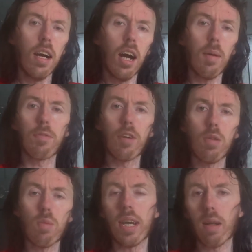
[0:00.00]
Up
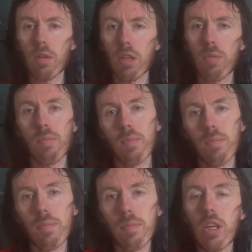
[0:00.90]
front, Ronaldo.
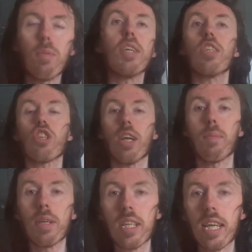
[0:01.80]
You know, missed the
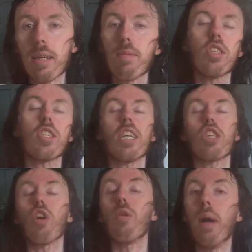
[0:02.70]
Champions League and as the scene
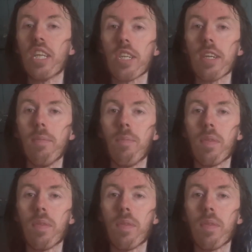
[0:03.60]
saw Messi.